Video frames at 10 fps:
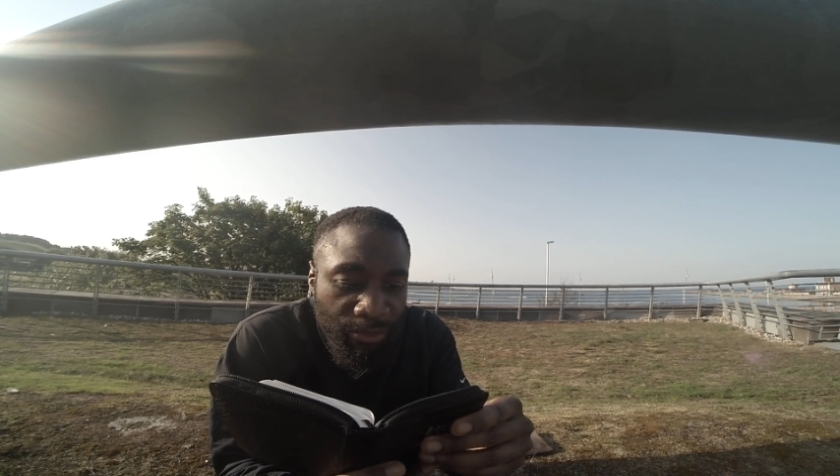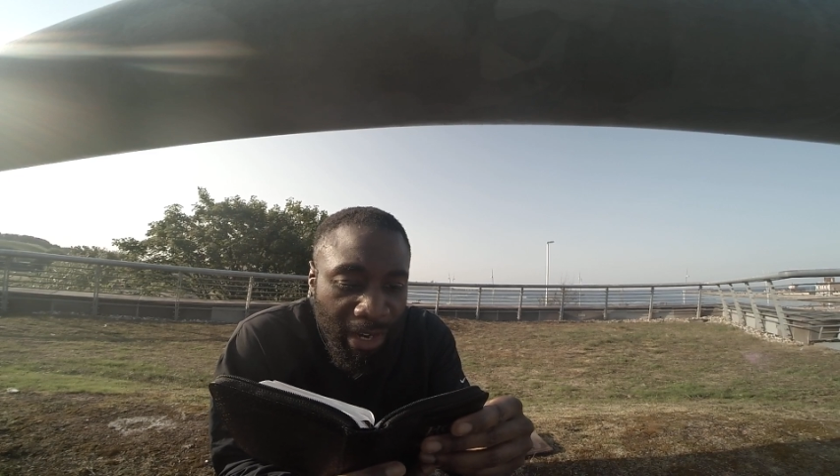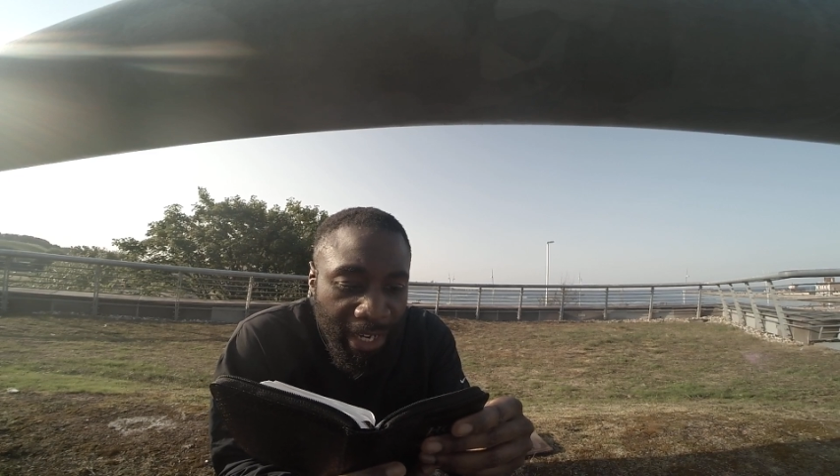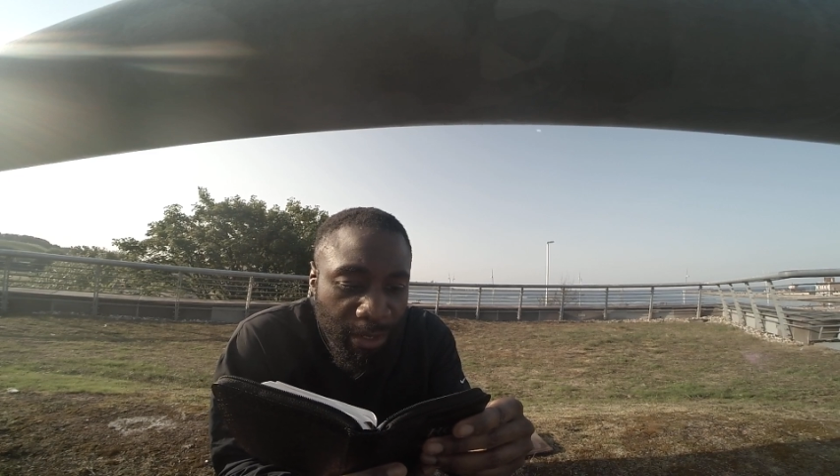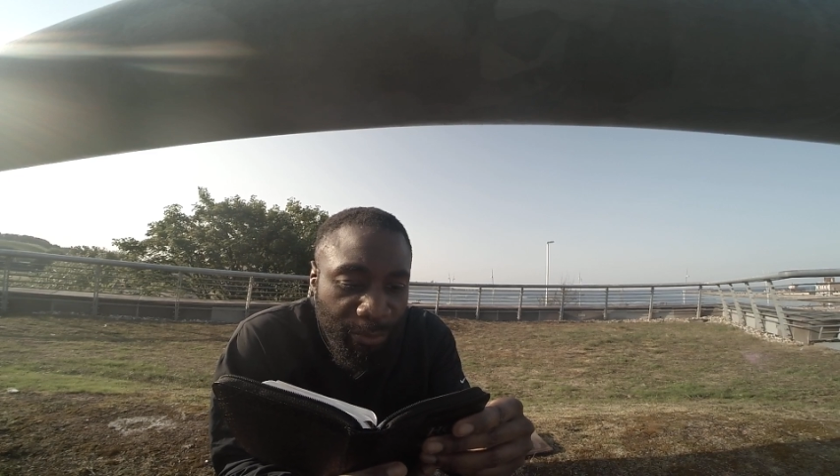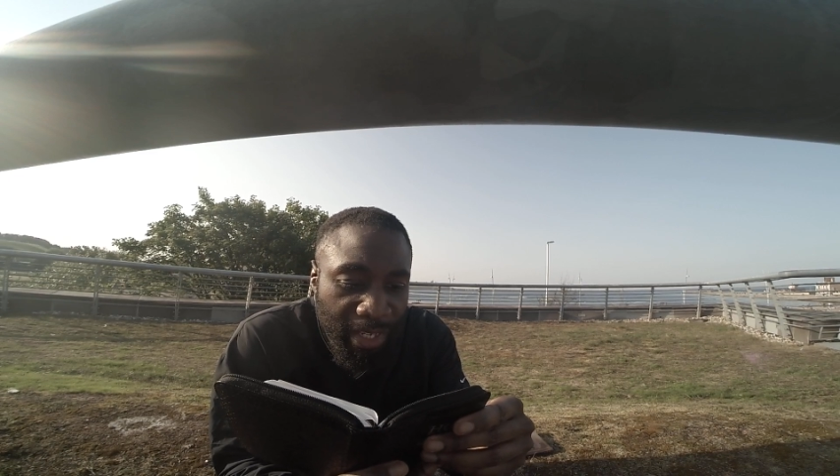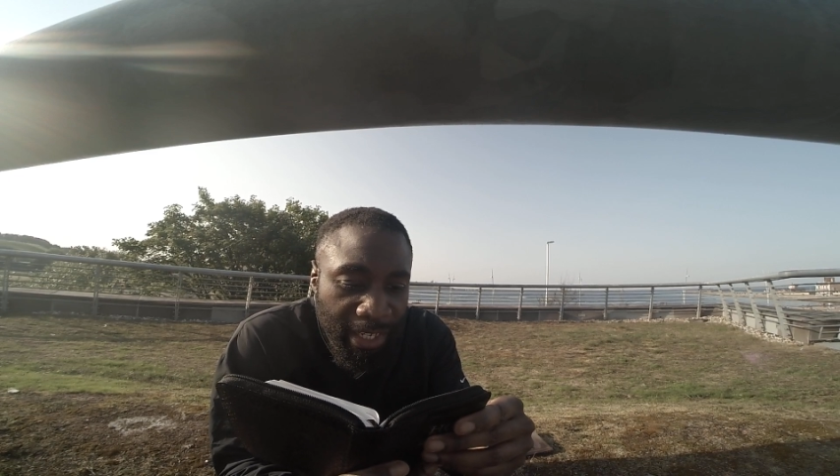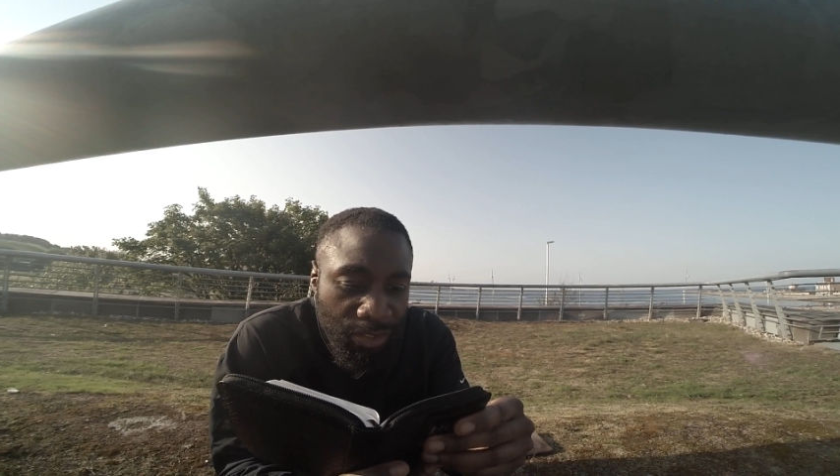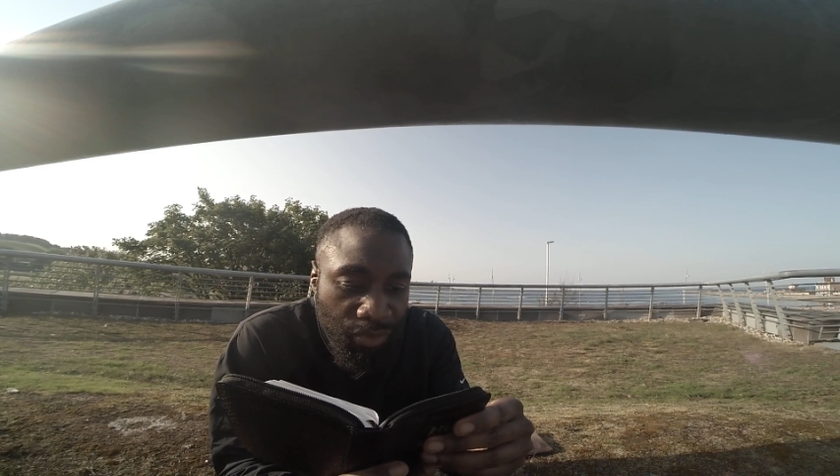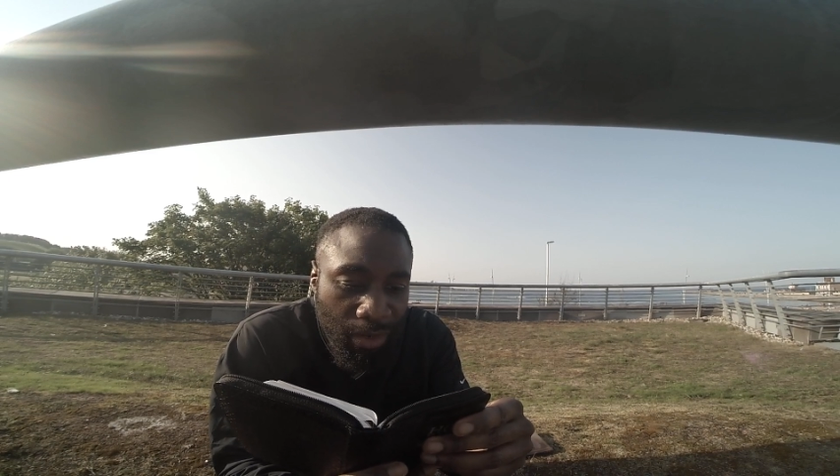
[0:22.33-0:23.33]
reigned over
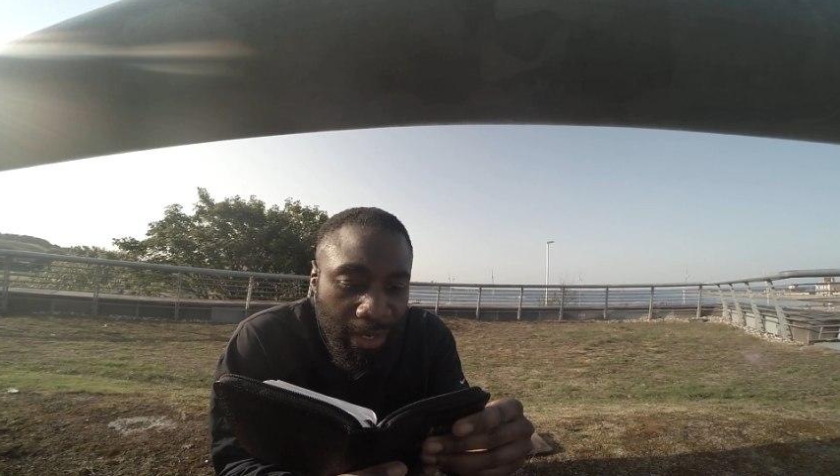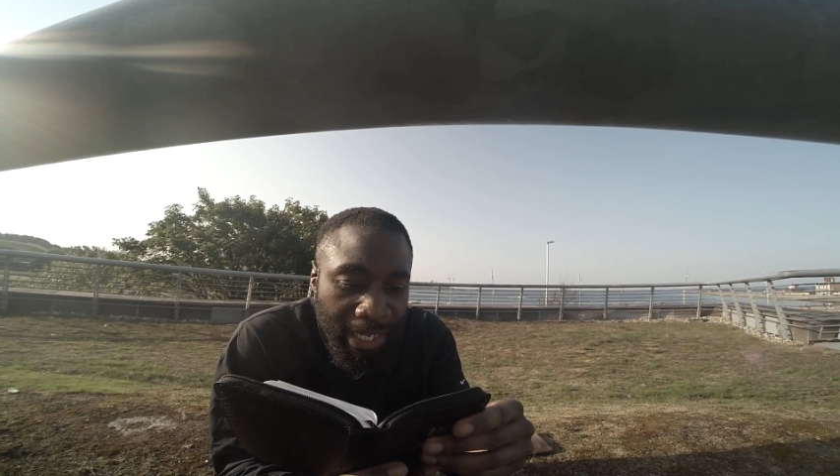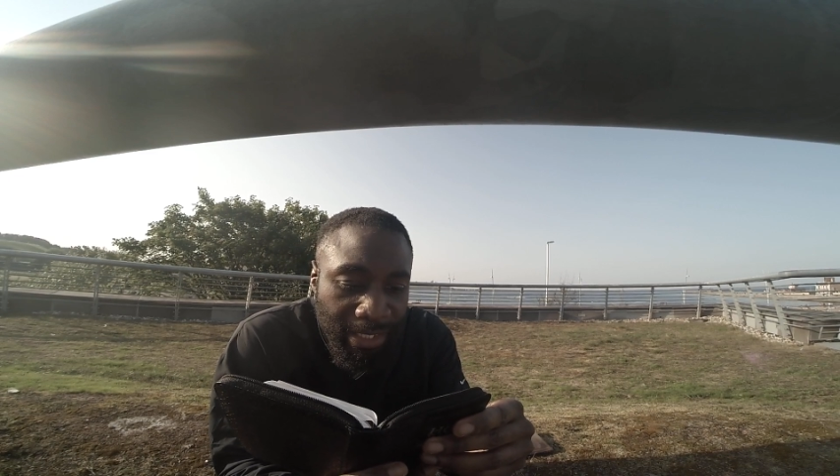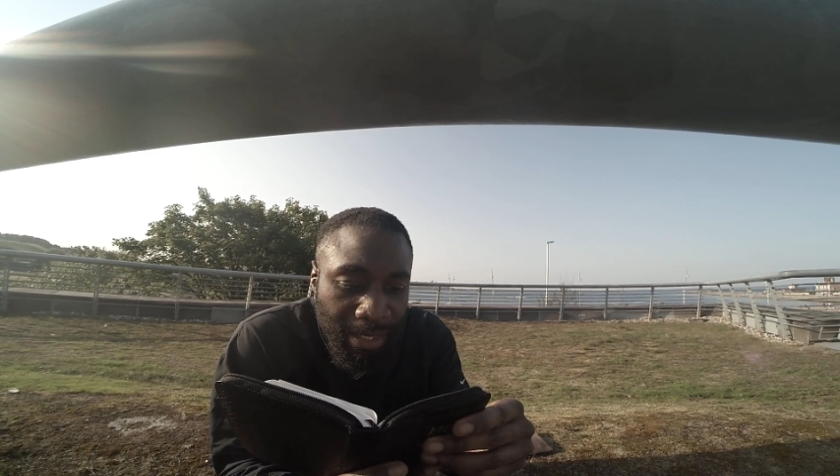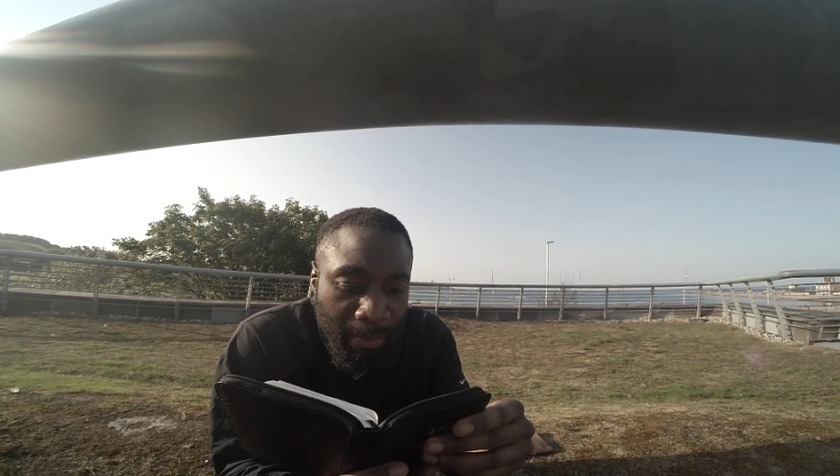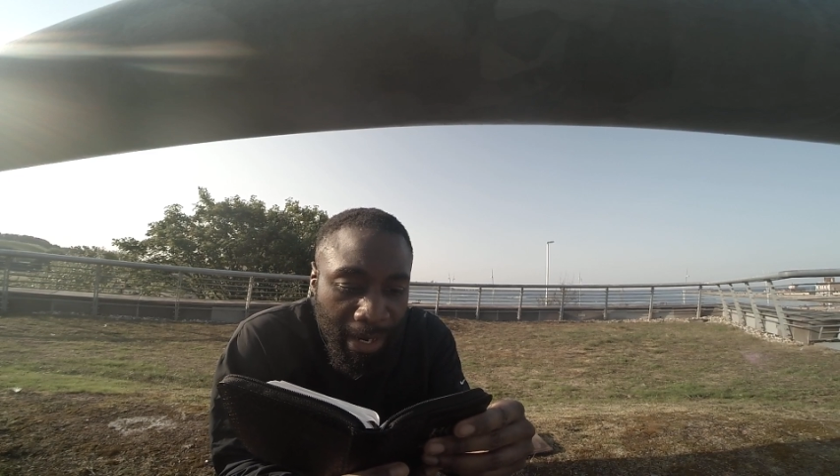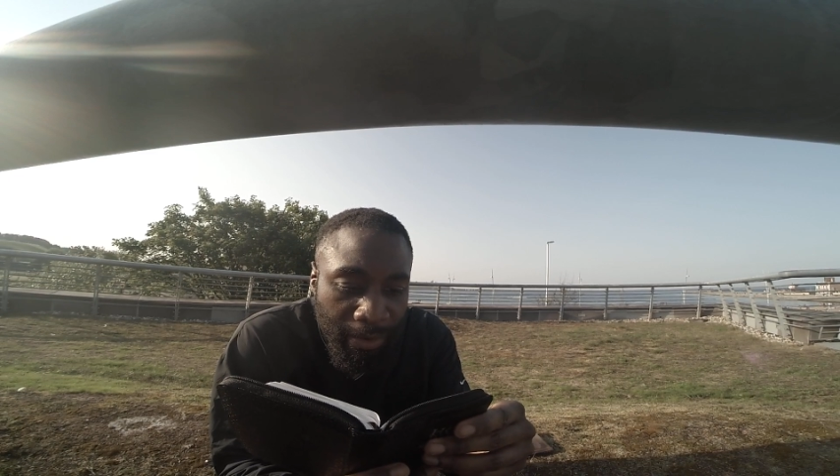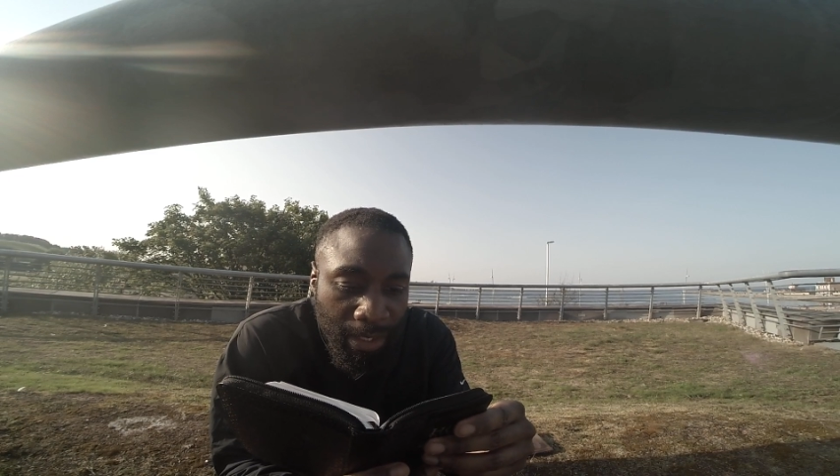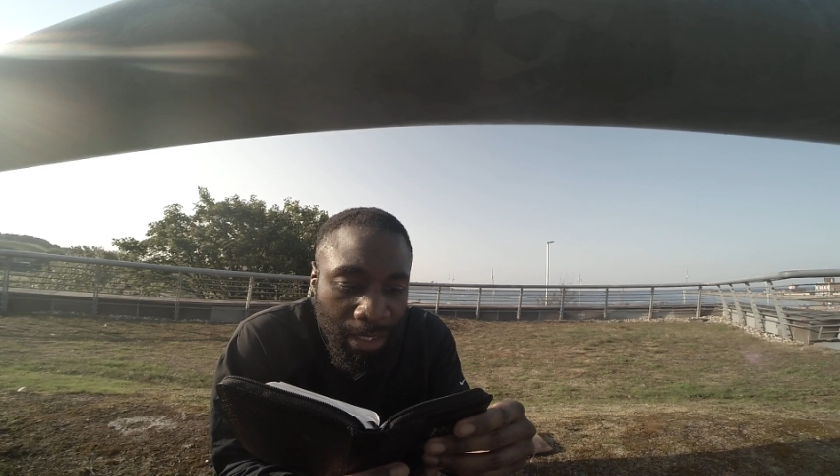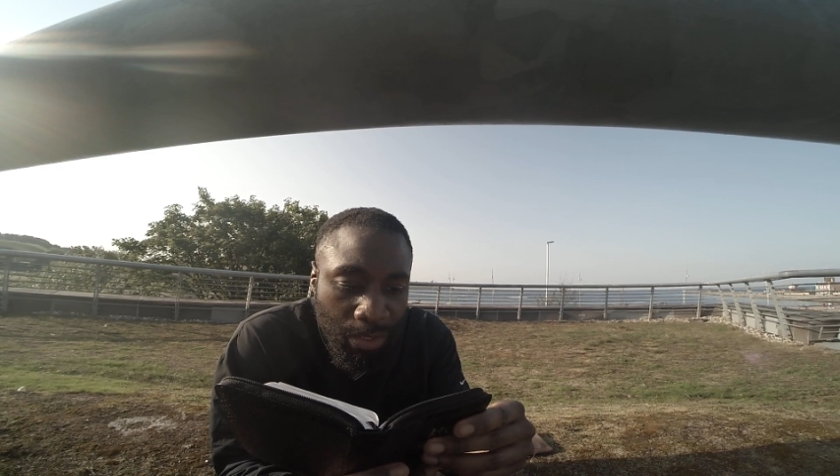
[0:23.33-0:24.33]
Israel in Samaria